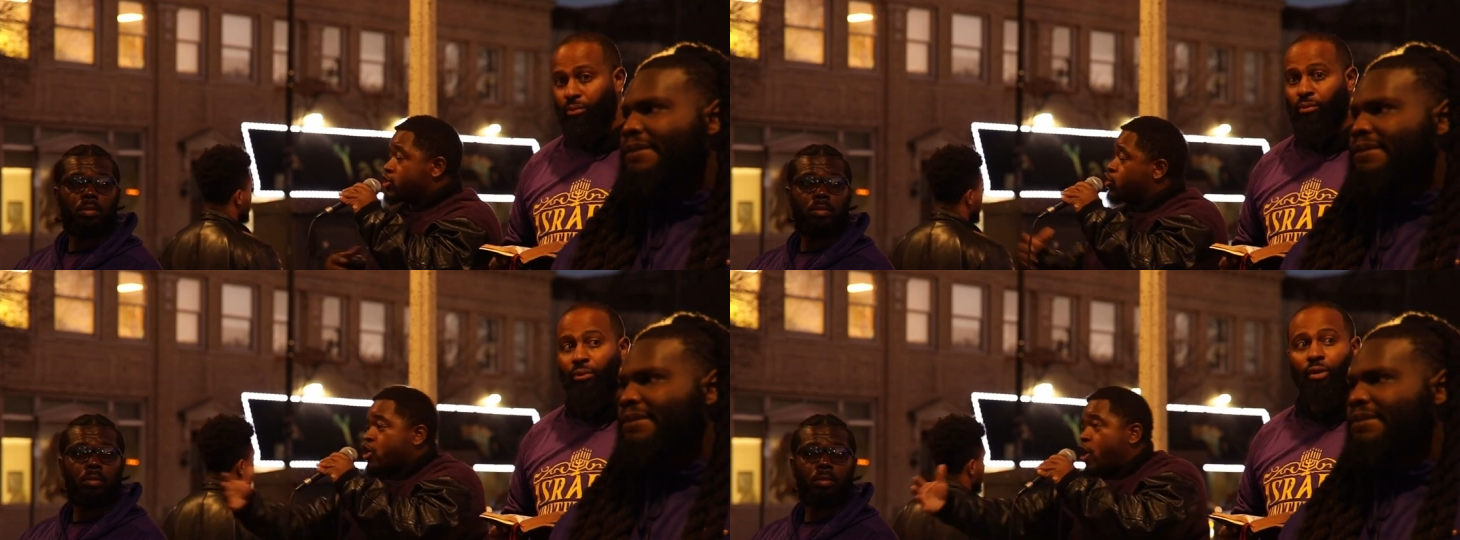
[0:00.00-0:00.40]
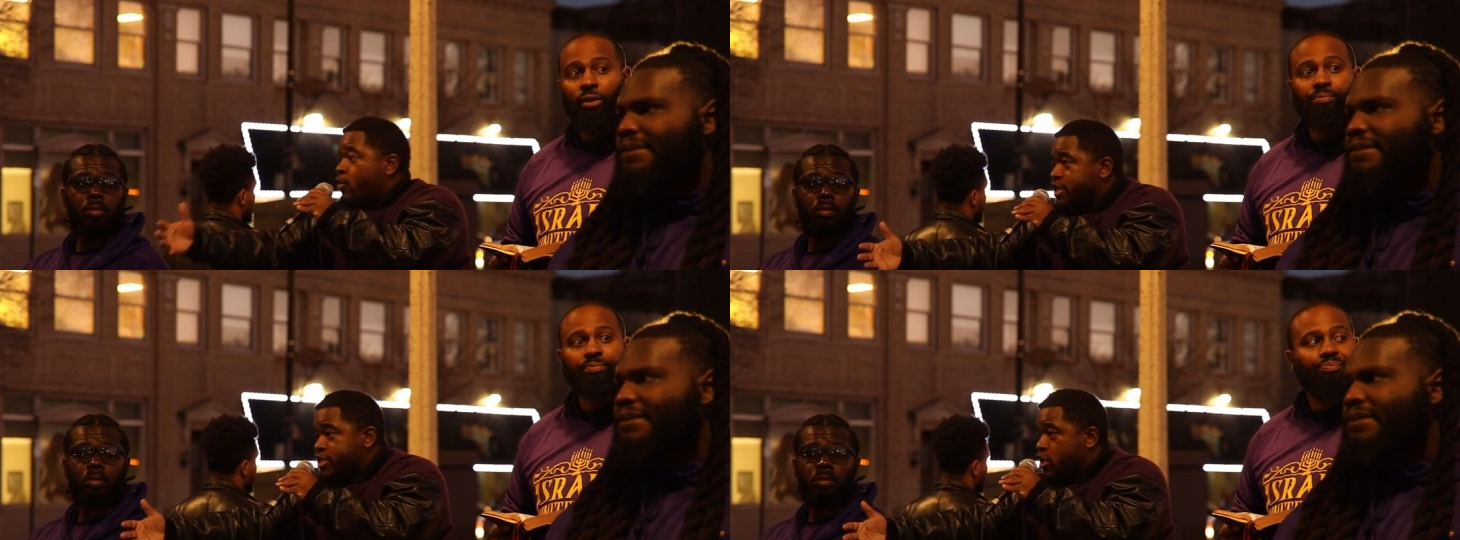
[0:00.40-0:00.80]
Speaker 1: us. Do your
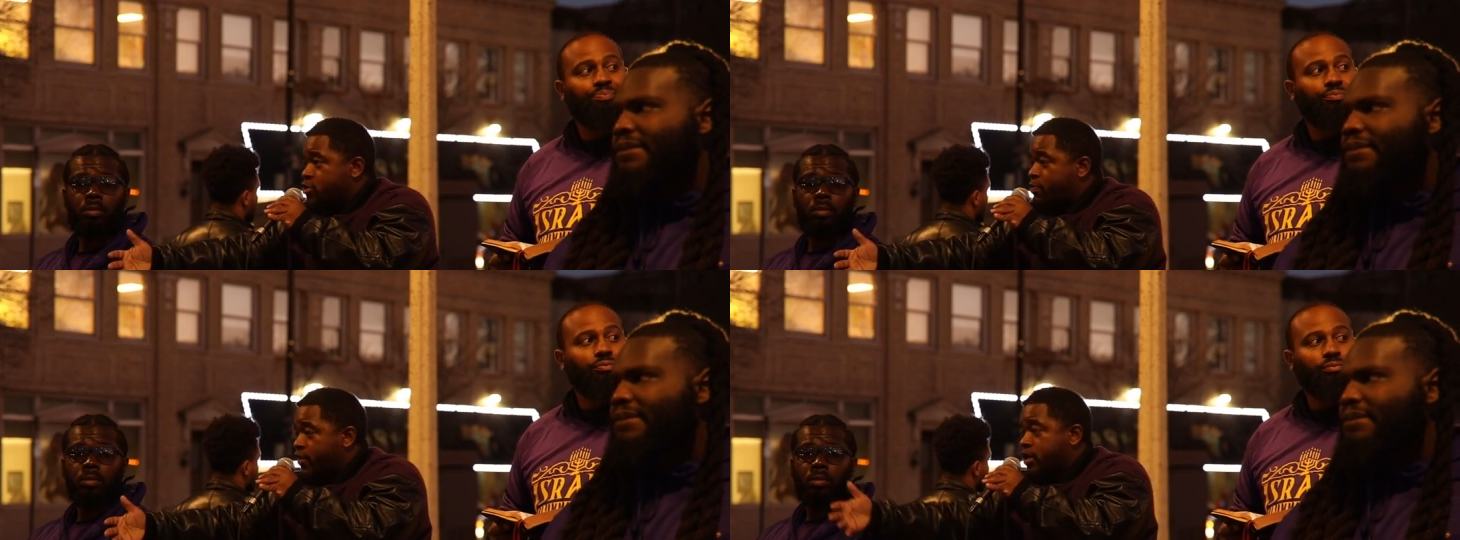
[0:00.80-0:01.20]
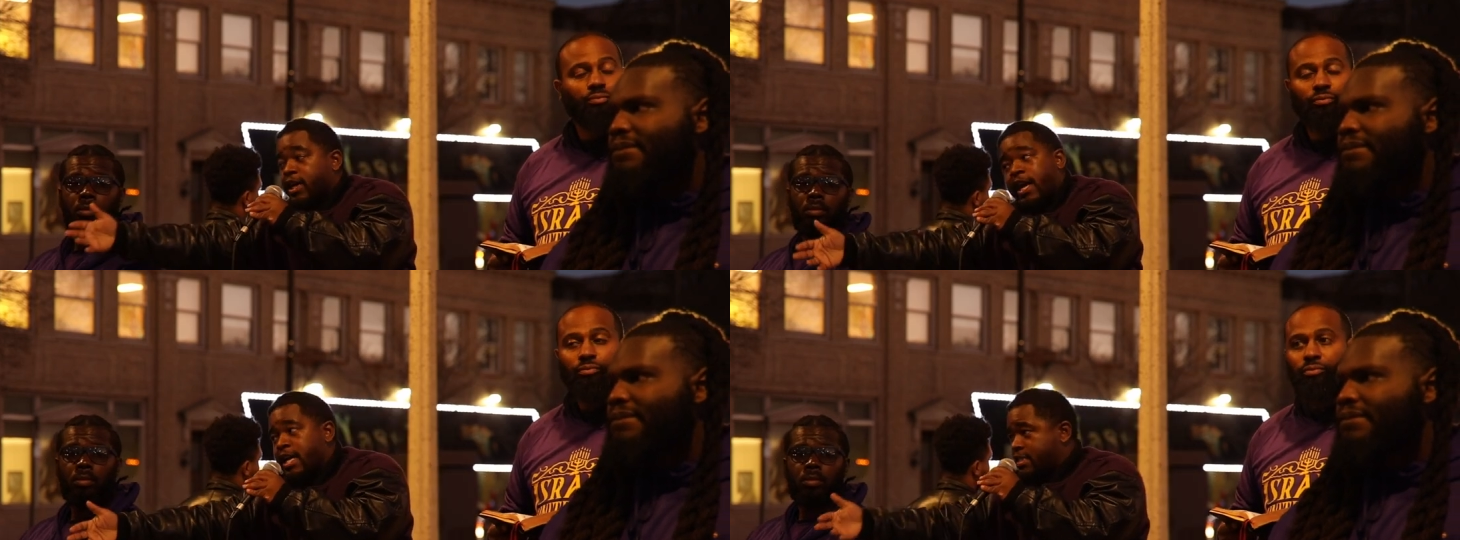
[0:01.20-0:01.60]
research, brother.
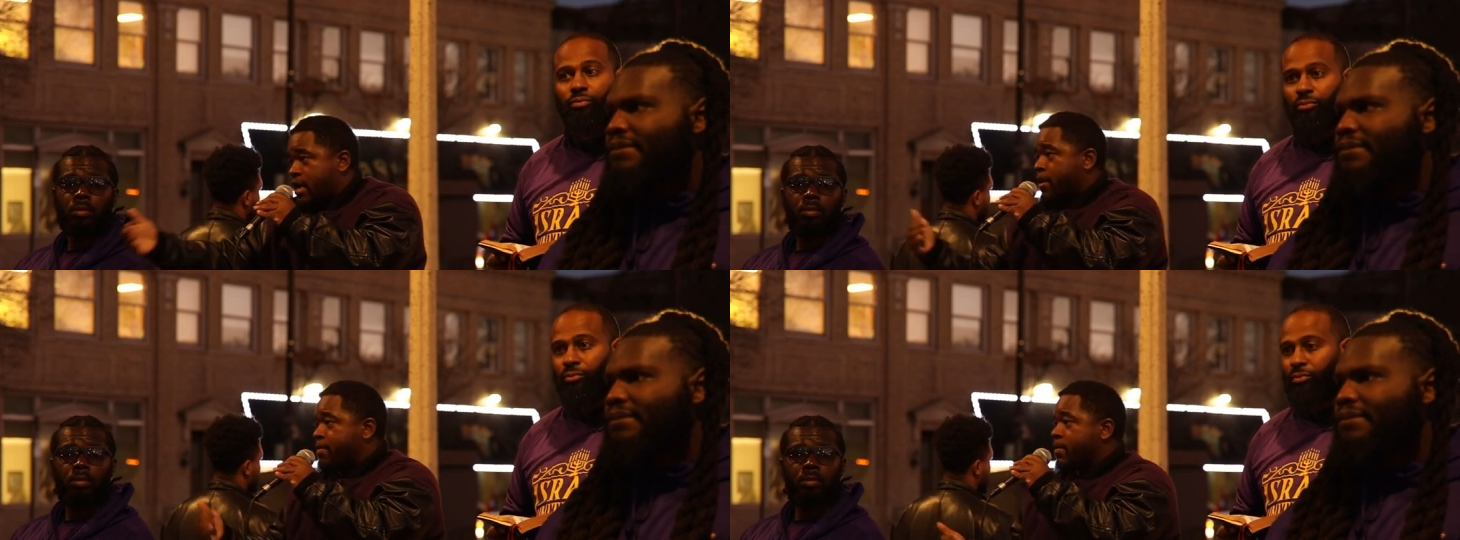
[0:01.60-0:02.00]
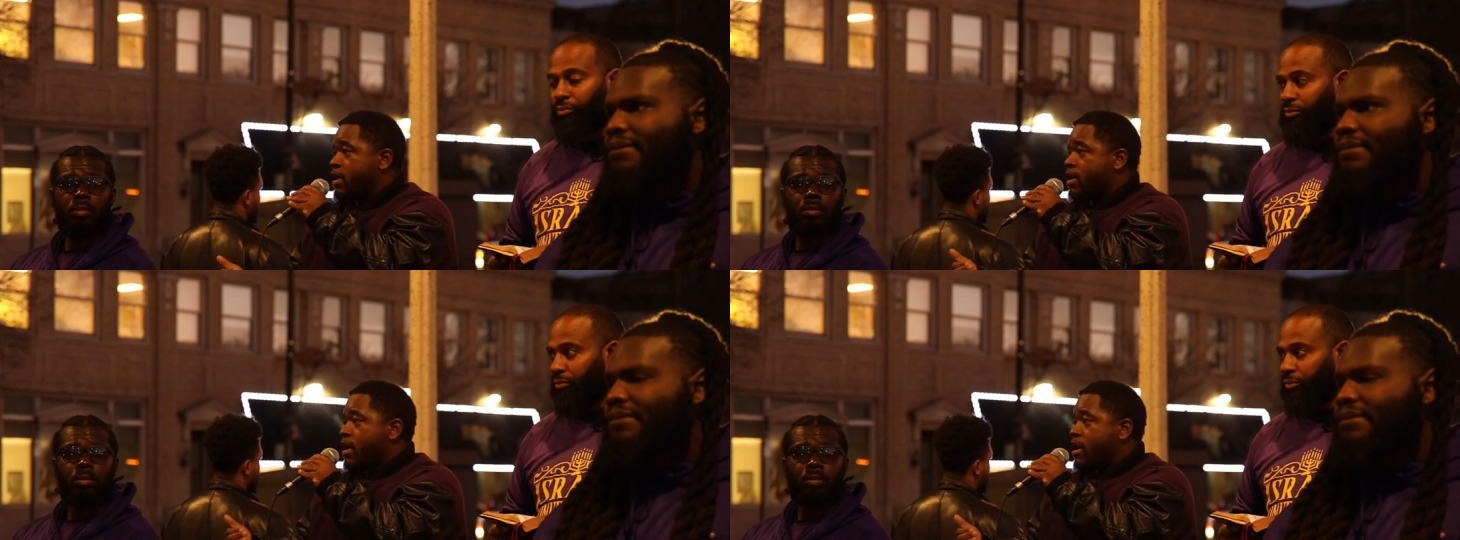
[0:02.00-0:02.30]
Look us up.